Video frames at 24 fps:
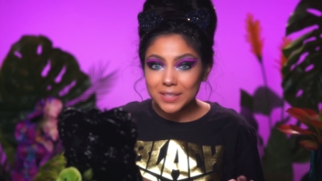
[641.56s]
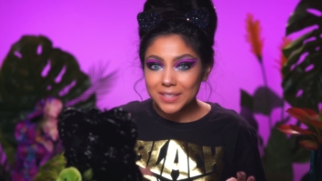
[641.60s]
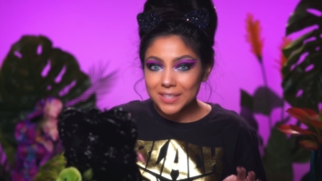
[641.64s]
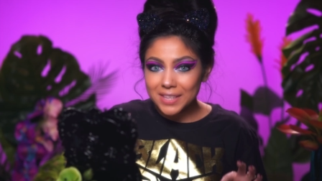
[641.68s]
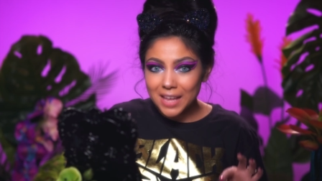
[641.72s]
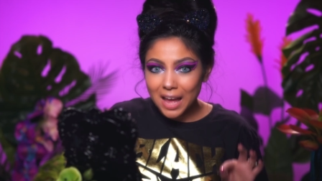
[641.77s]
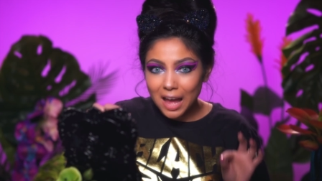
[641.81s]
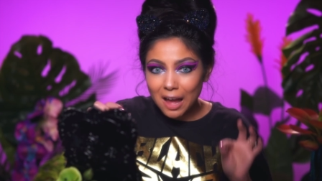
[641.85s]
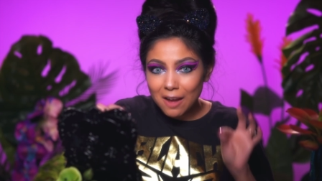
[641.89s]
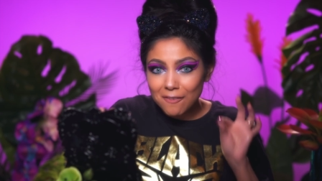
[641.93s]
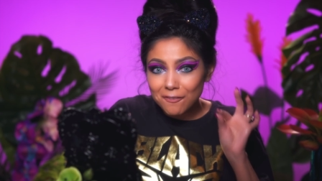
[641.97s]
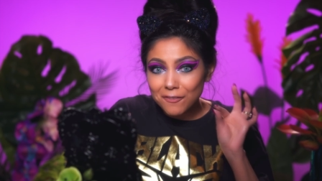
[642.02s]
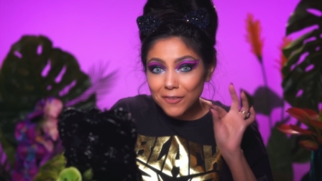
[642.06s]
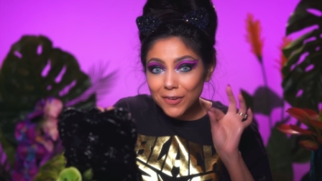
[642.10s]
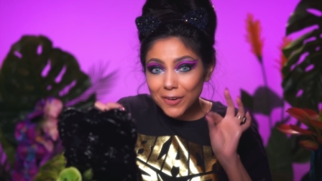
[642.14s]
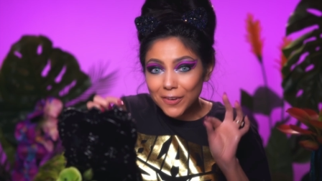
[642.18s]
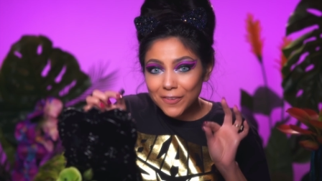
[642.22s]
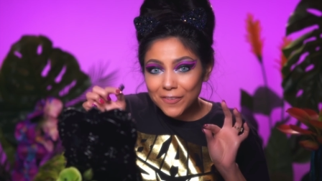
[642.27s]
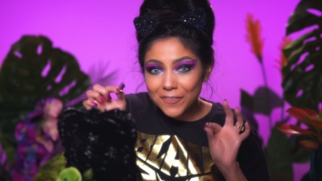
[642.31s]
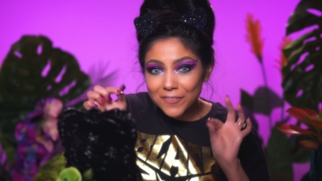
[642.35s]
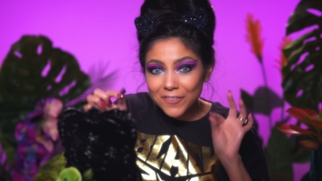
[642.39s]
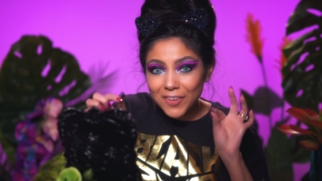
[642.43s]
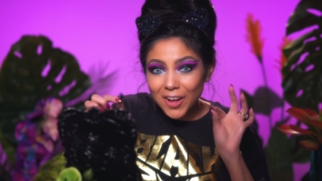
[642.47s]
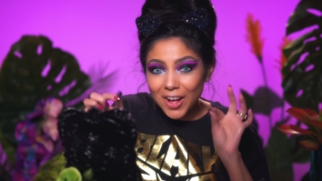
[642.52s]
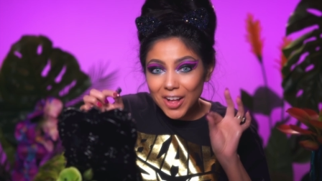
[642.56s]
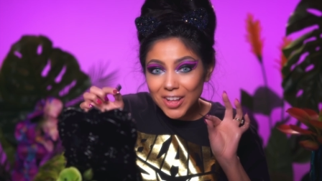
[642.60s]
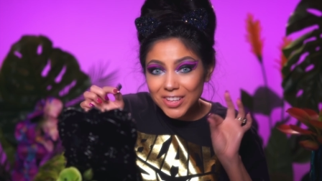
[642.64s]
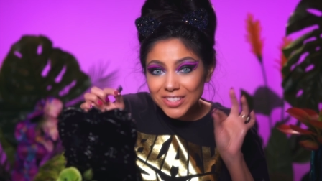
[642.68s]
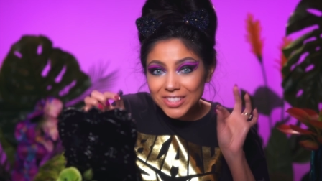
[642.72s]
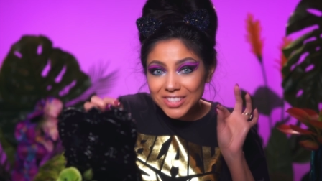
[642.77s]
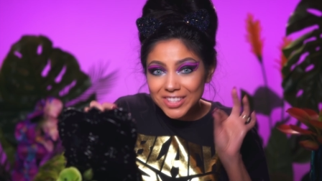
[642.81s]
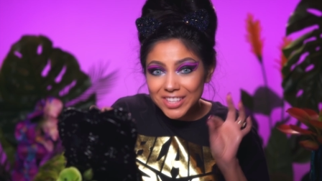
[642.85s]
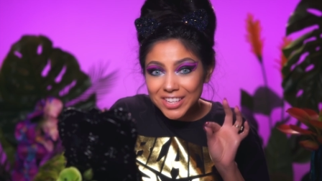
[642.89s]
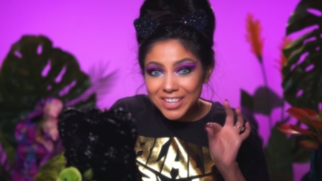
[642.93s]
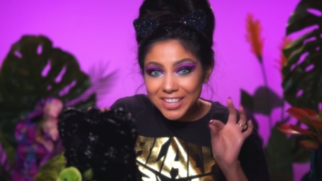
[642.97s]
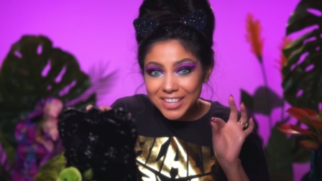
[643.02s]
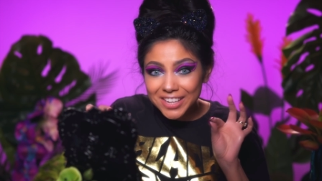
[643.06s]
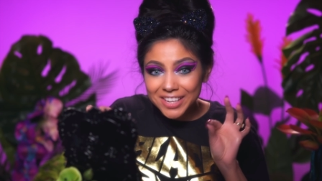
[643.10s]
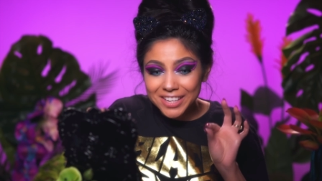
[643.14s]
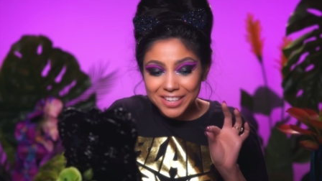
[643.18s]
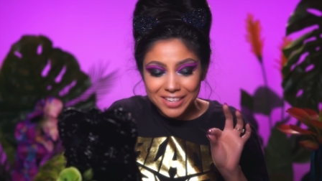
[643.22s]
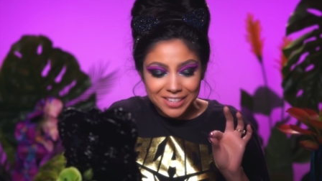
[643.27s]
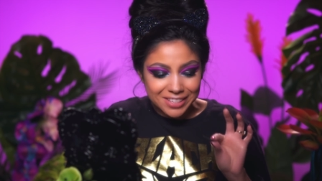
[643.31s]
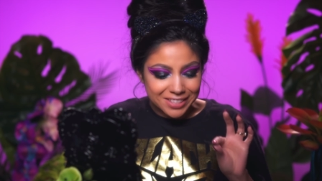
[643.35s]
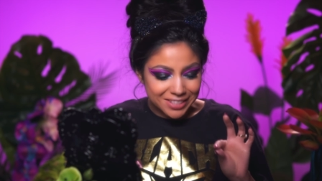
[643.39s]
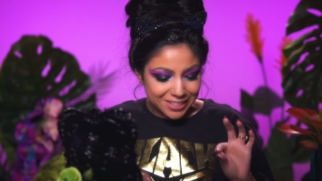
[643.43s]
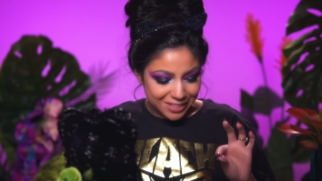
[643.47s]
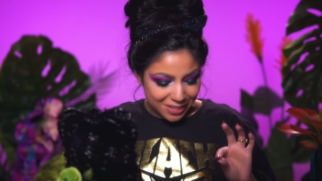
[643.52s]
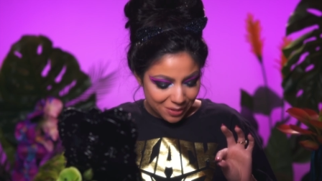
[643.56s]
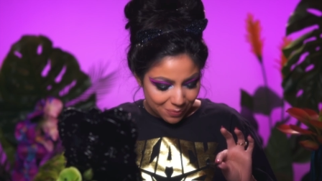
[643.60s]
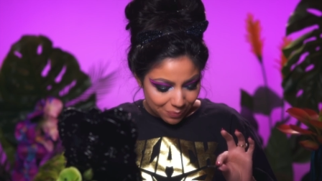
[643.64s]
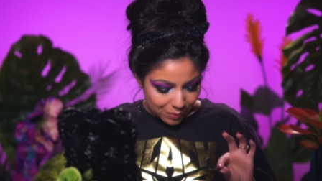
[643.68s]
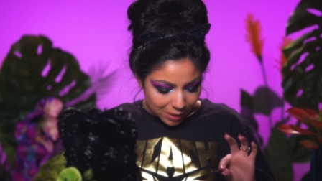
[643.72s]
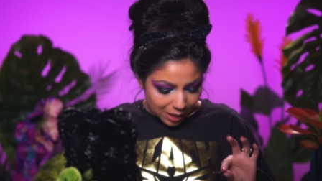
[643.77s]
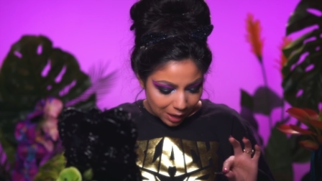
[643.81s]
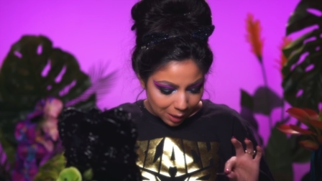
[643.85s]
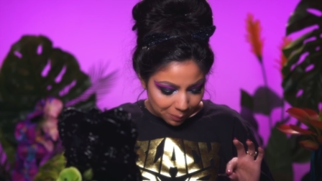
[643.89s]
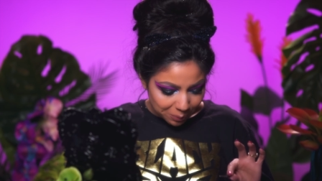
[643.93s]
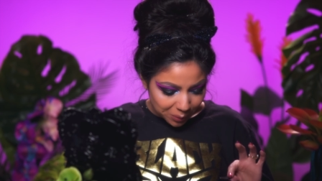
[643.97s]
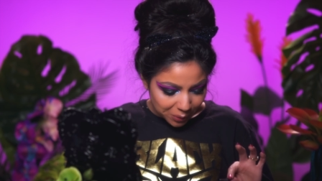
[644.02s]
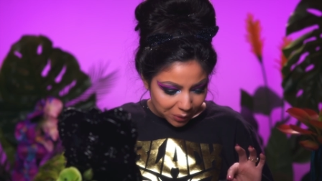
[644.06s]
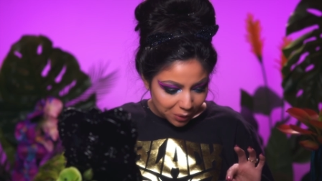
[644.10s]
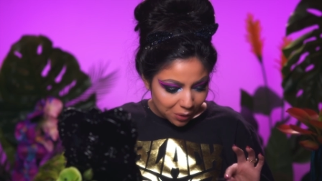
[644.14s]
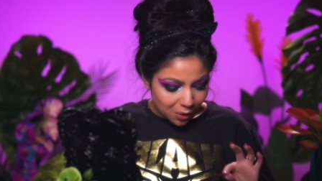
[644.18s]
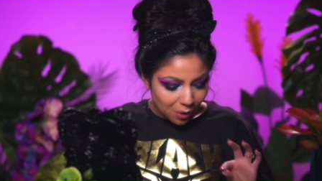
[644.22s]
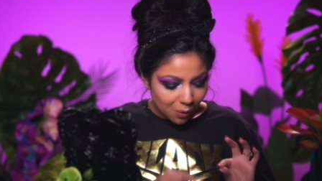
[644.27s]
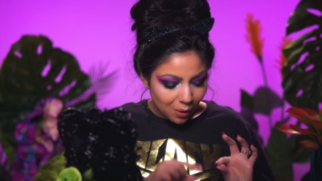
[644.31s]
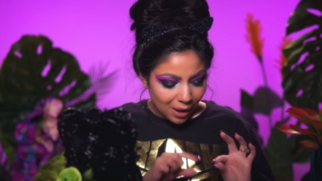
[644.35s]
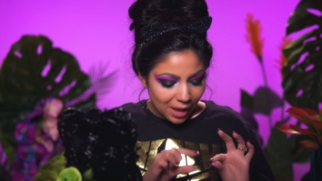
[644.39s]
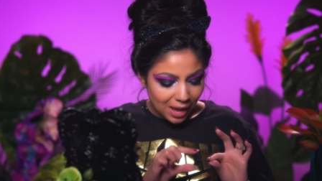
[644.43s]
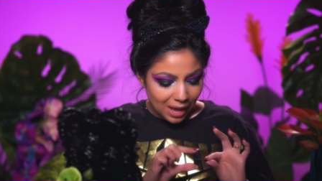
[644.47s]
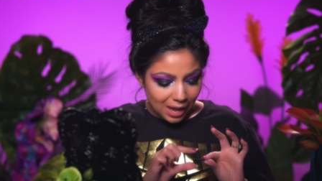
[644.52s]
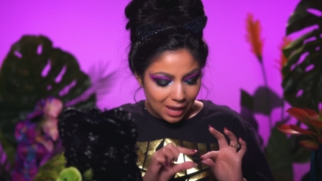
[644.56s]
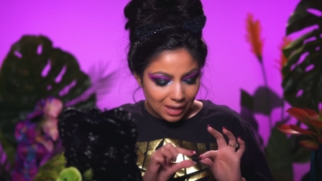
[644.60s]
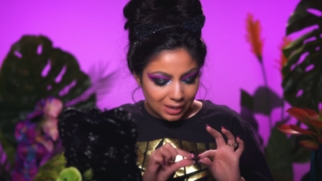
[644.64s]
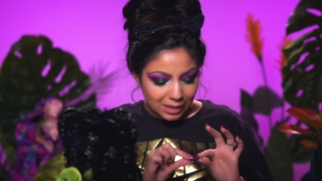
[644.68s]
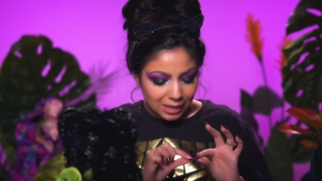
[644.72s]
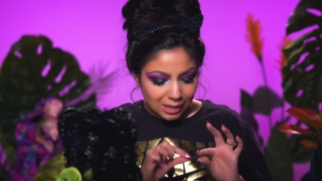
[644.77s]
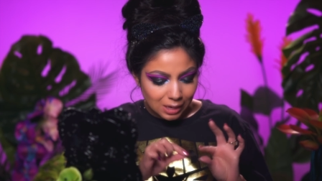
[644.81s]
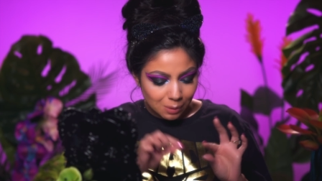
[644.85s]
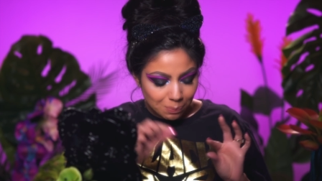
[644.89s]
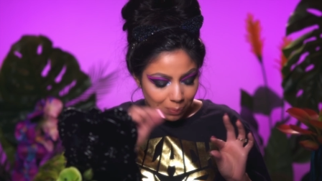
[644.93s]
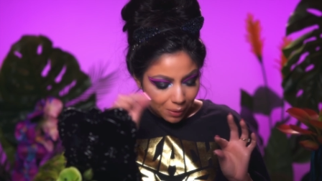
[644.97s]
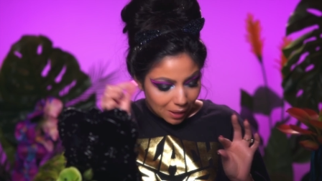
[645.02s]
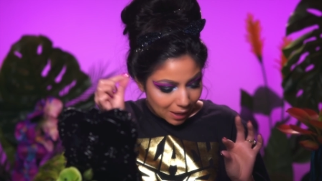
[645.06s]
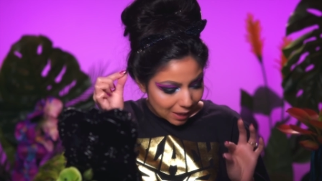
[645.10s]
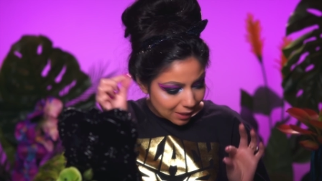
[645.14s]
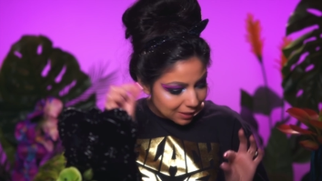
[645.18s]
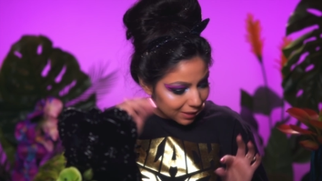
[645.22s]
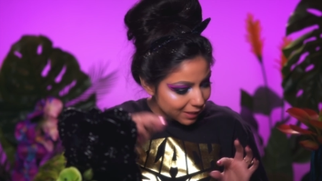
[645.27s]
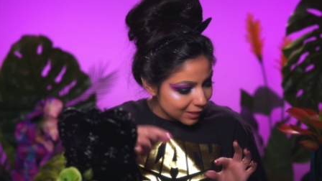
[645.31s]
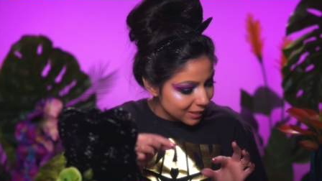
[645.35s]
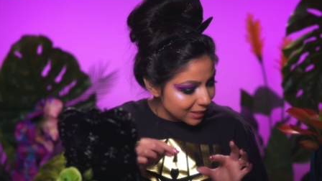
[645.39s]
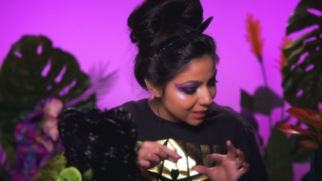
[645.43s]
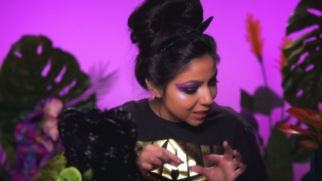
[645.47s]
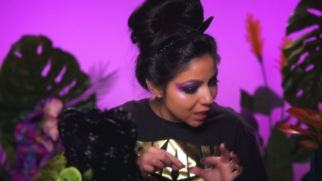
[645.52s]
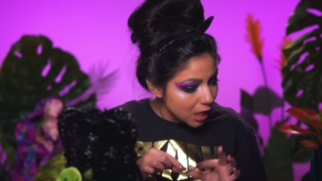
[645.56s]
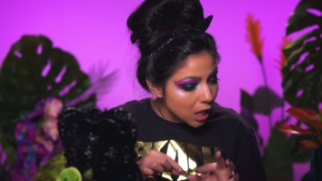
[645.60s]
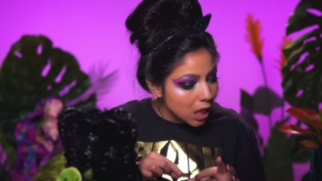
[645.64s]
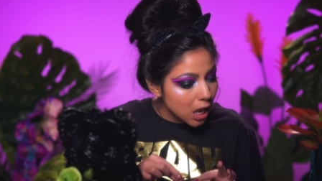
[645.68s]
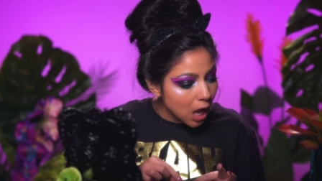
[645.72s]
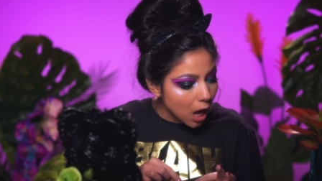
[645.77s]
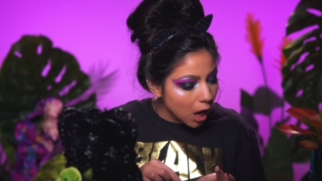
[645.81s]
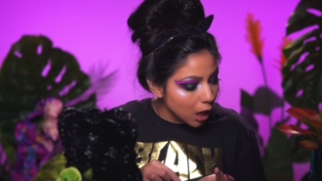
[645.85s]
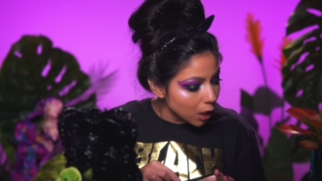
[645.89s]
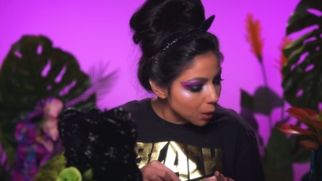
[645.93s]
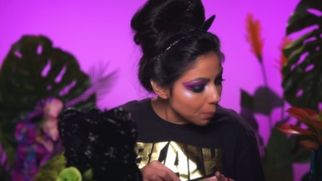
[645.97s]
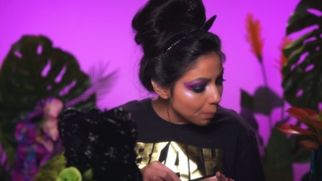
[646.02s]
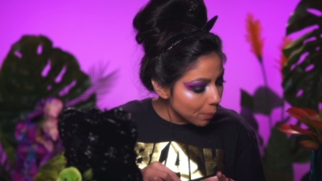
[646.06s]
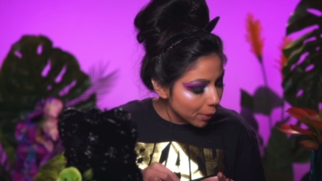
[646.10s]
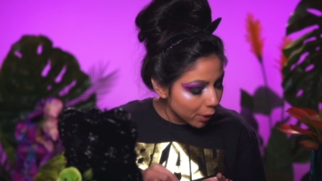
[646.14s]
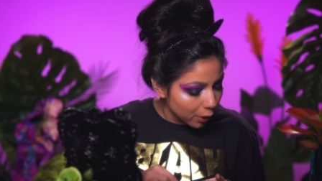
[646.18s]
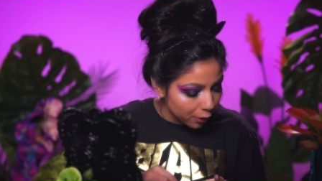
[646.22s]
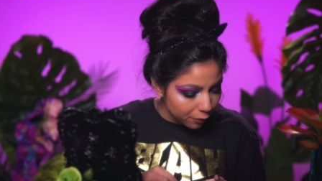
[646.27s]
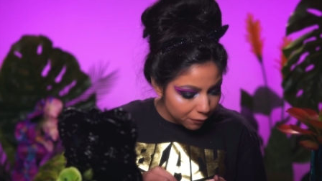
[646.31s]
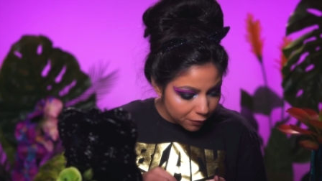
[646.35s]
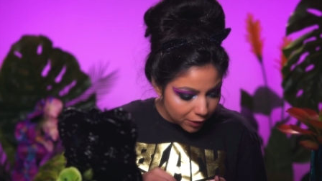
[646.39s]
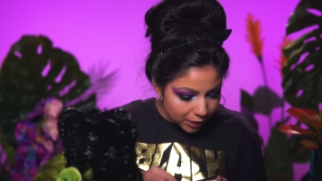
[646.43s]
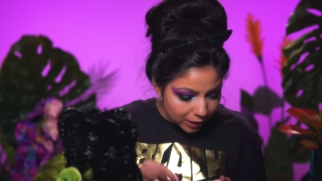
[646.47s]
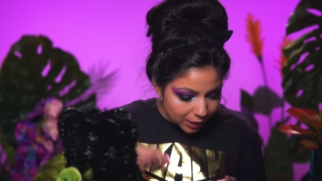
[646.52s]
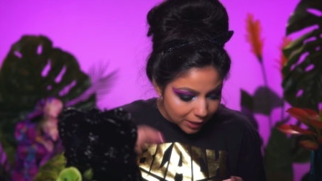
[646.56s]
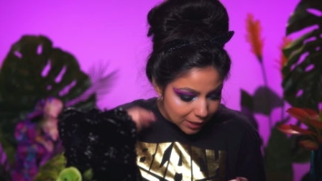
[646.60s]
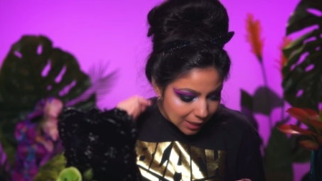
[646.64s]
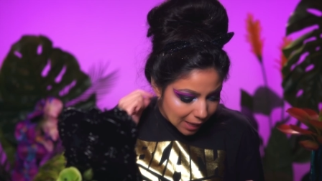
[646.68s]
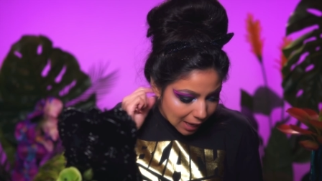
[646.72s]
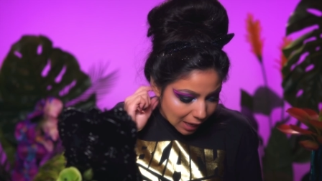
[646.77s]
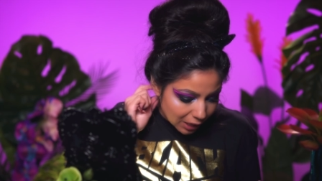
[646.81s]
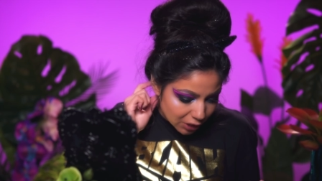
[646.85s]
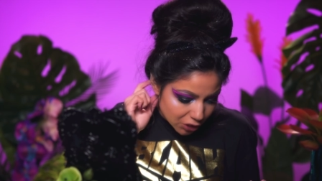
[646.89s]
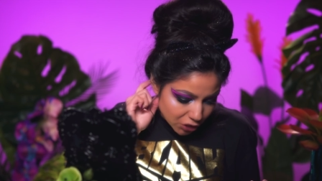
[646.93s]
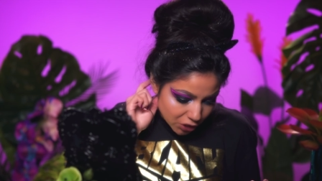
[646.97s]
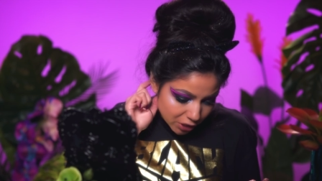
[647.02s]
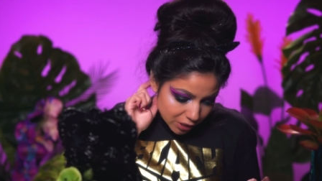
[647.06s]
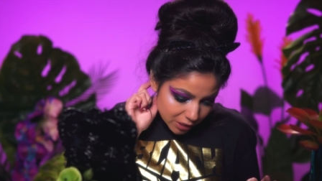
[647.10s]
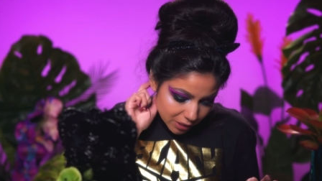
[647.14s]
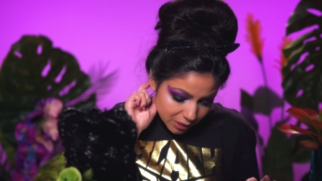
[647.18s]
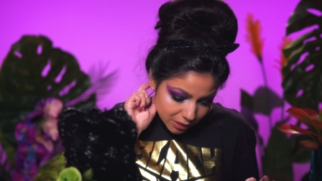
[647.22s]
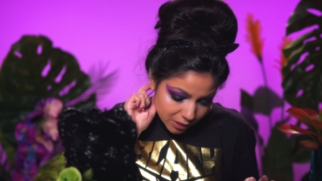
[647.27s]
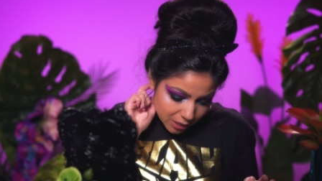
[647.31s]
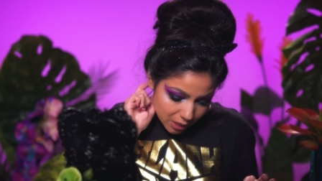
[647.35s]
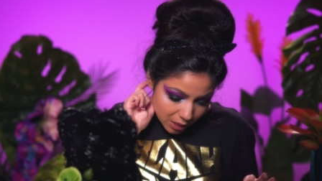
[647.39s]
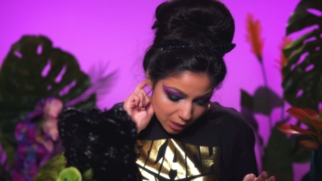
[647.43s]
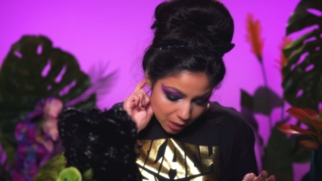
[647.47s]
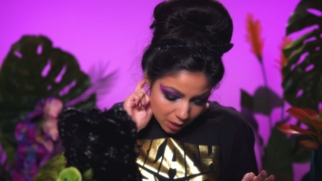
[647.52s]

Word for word: Time for falsies. I'm gonna go ahead and apply these Salon Perfect lashes.